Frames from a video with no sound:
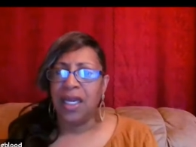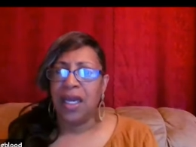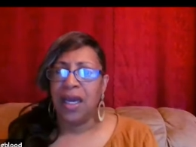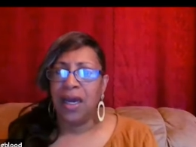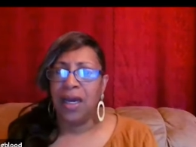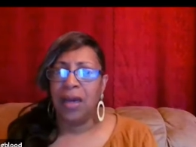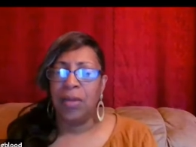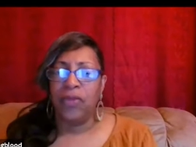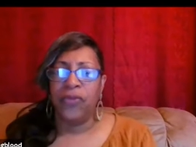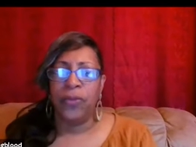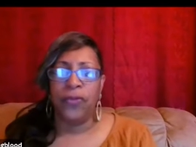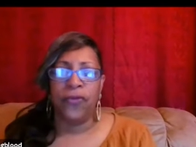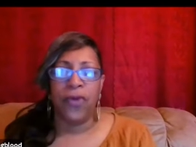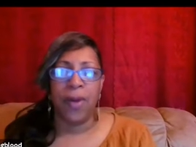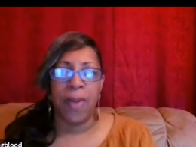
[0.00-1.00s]

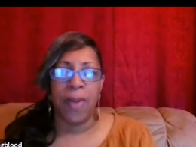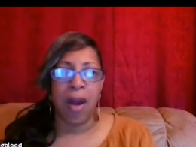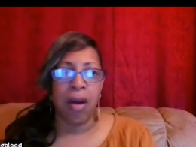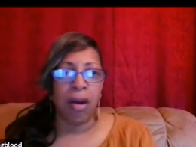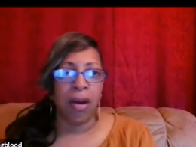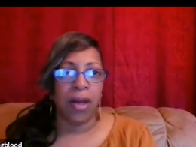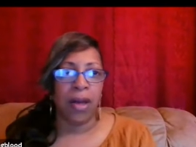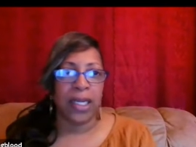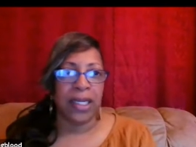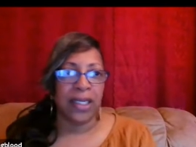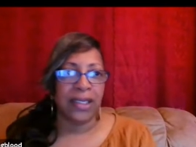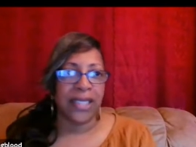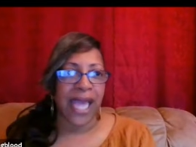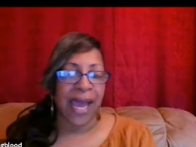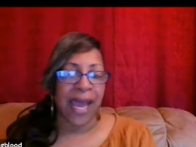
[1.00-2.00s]
from our
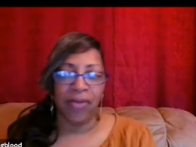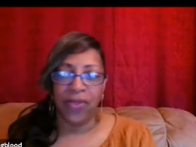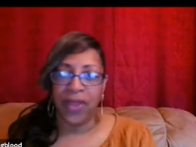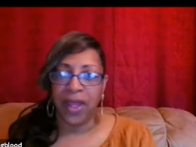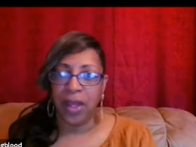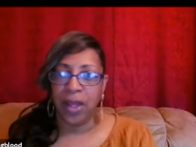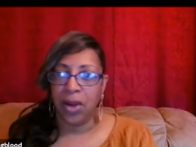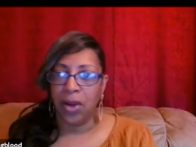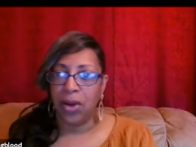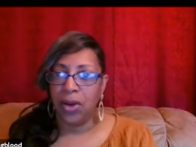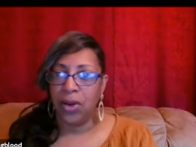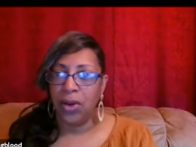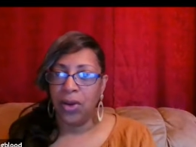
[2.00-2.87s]
audience out there.